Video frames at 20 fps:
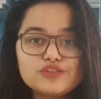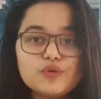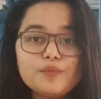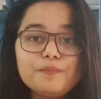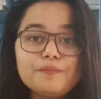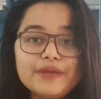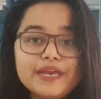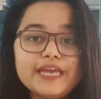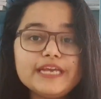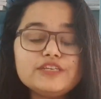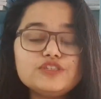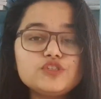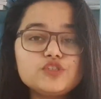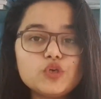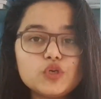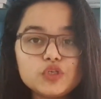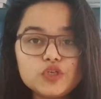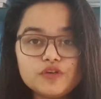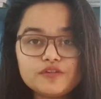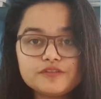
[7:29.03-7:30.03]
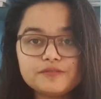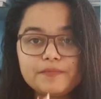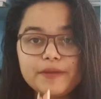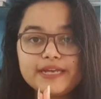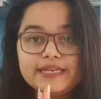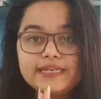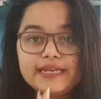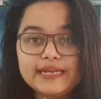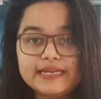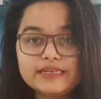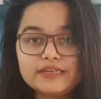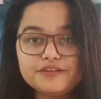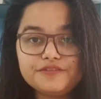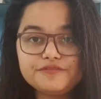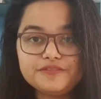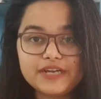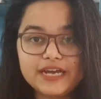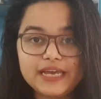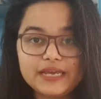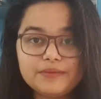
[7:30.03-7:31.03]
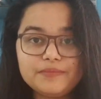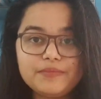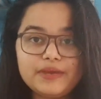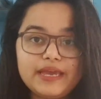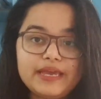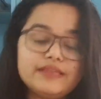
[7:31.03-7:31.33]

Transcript: So make sure you have spent enough time